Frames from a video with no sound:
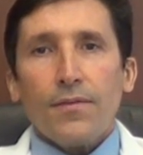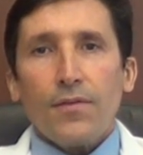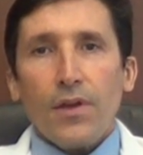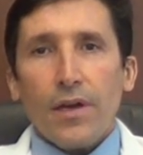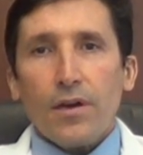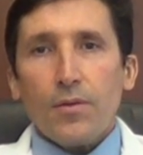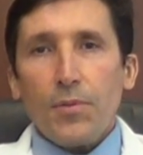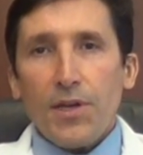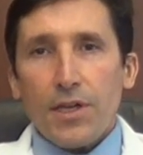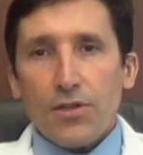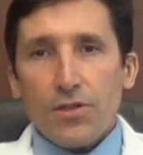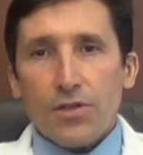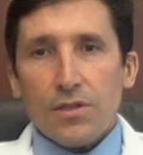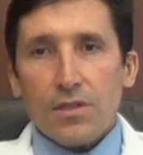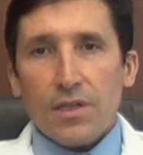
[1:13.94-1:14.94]
they are
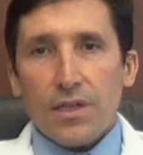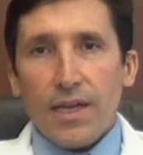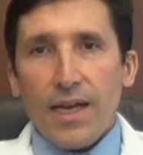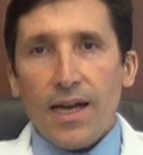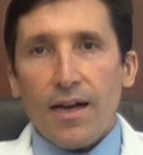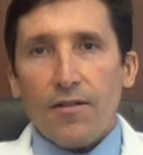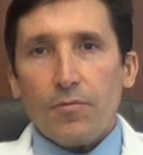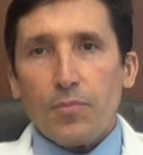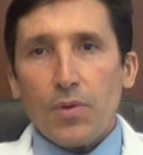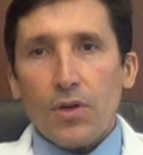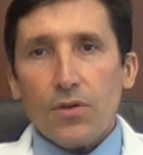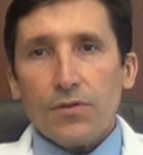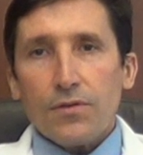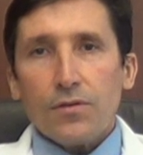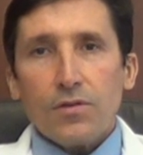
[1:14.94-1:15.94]
patients that have
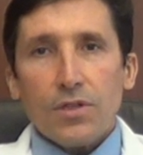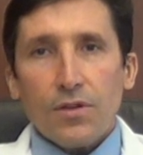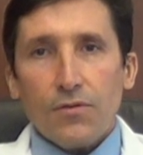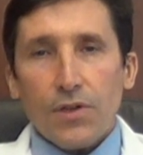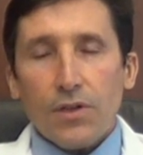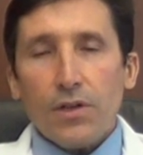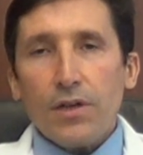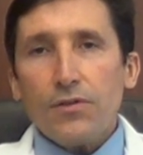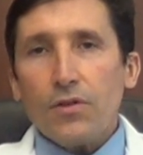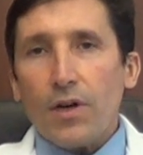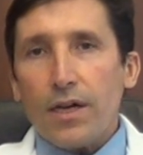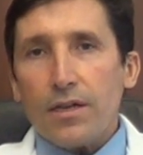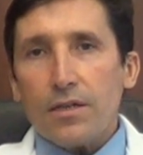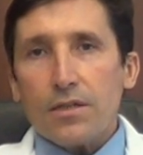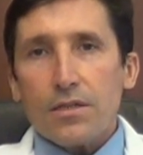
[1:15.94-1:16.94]
both severe
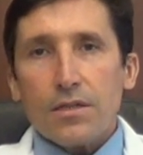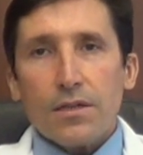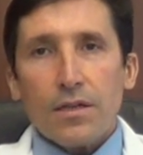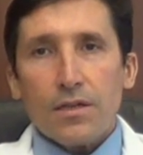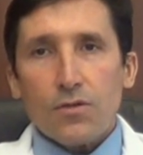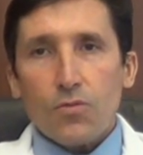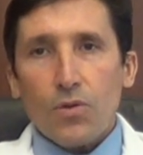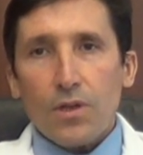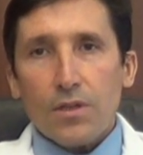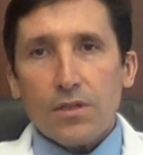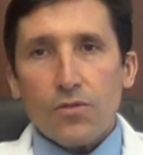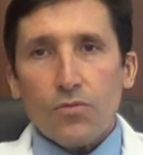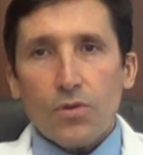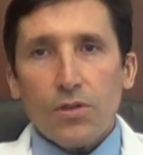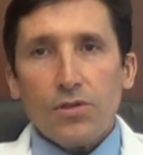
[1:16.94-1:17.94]
arthritis as well as
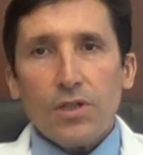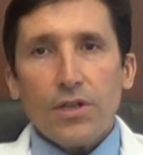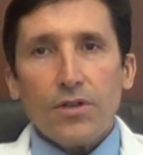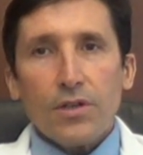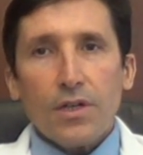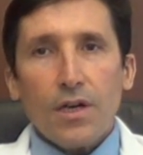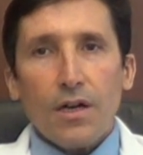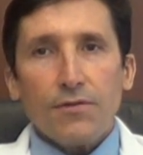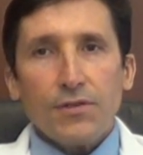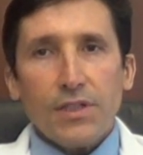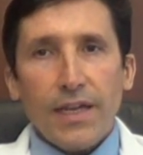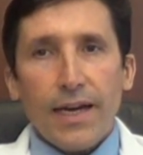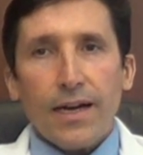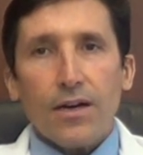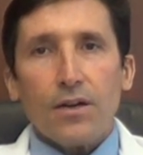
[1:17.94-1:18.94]
a rotator cuff
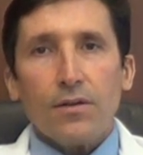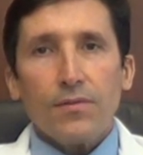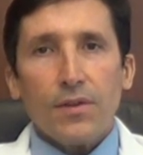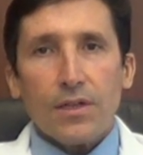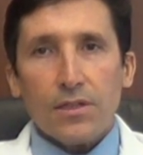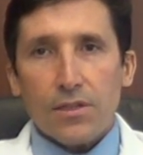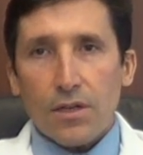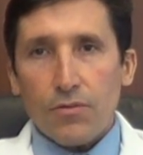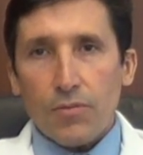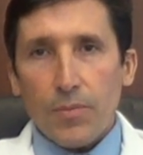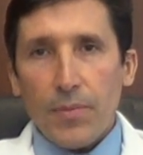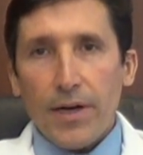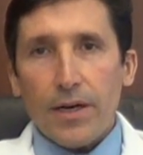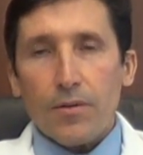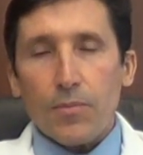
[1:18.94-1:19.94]
tear that is
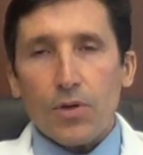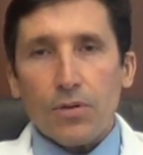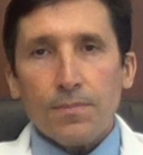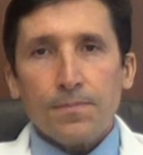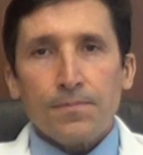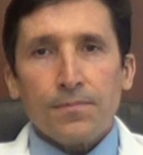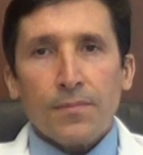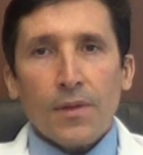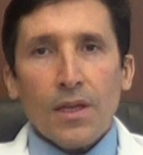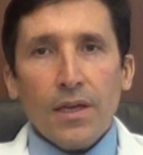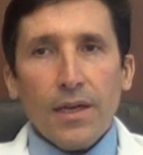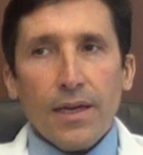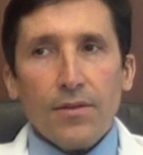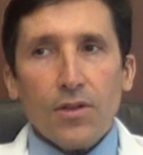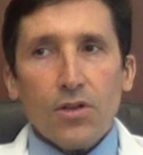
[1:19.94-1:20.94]
unrepairable.
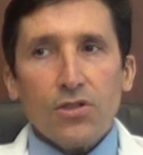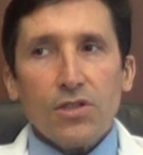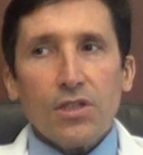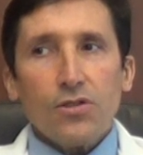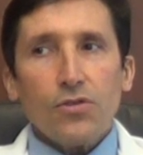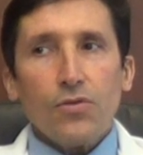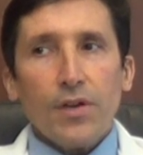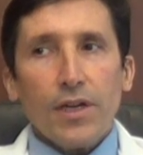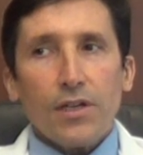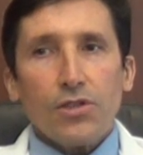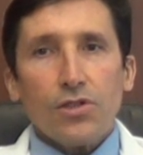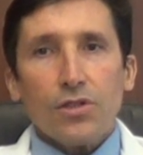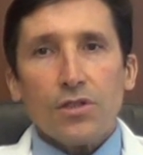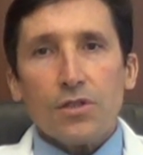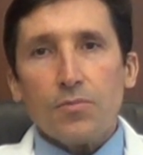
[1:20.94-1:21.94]
In those
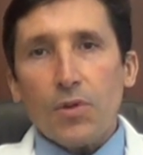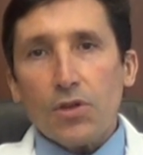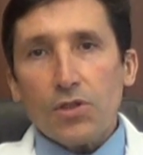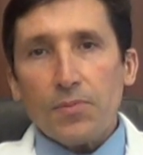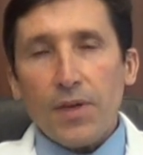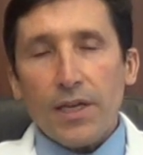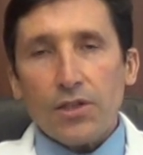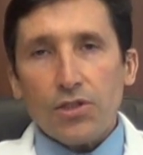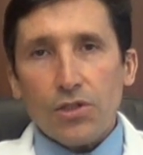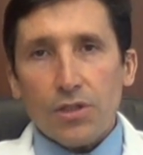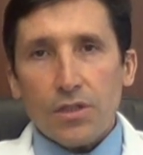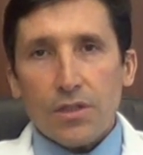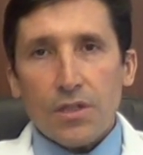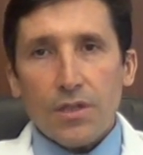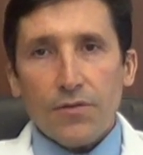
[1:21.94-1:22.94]
situations, most
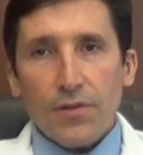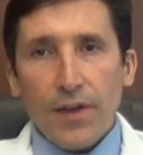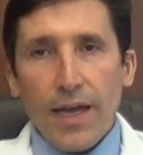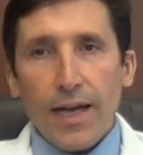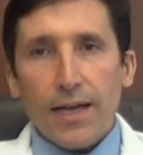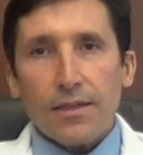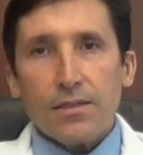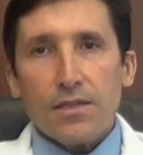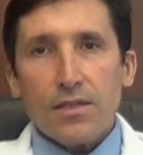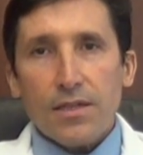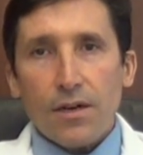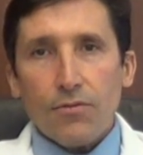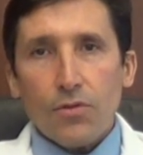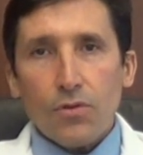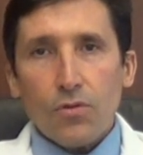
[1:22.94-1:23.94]
patients have had
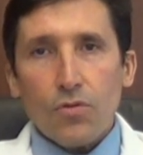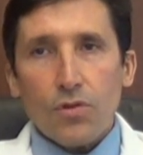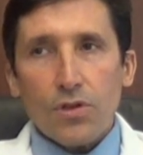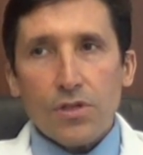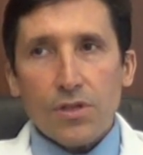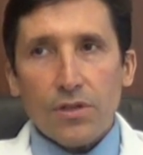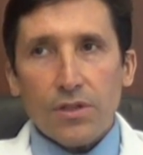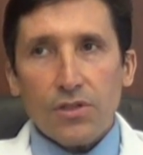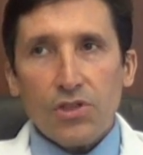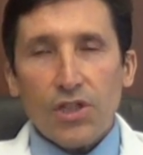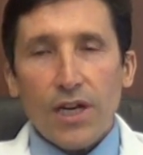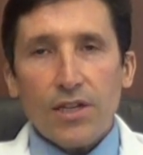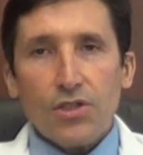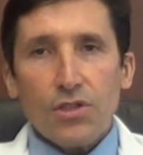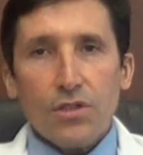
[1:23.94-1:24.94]
several cortisone
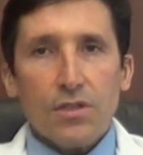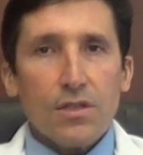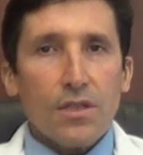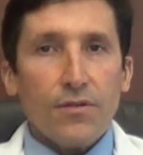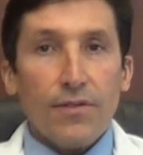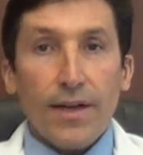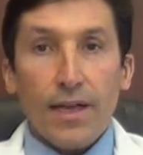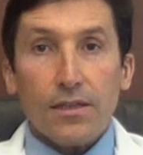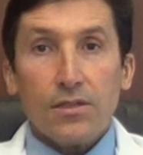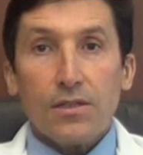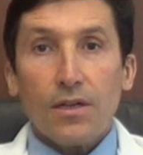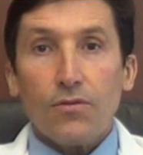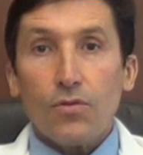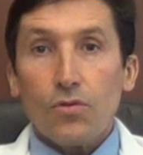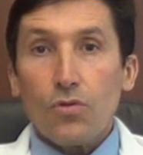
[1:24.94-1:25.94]
injections, they've had
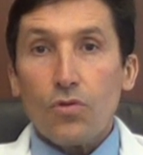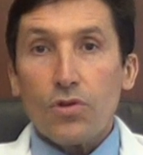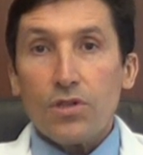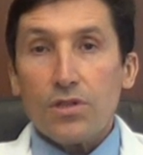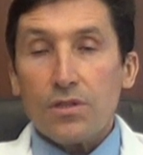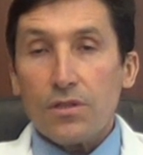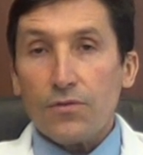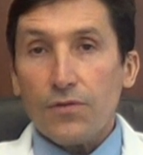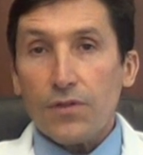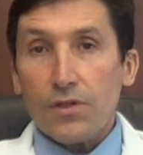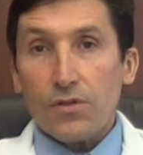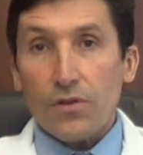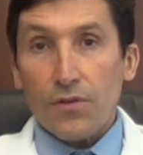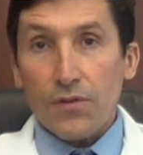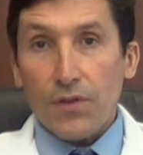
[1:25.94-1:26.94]
several courses of
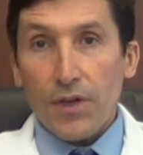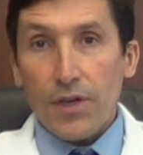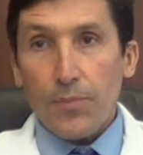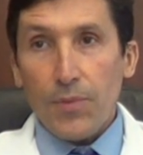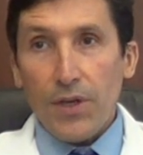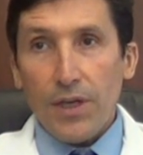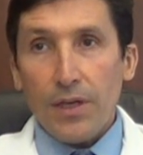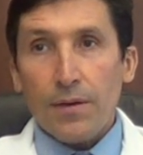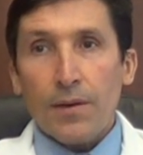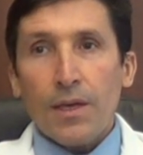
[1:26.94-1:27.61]
physical therapy,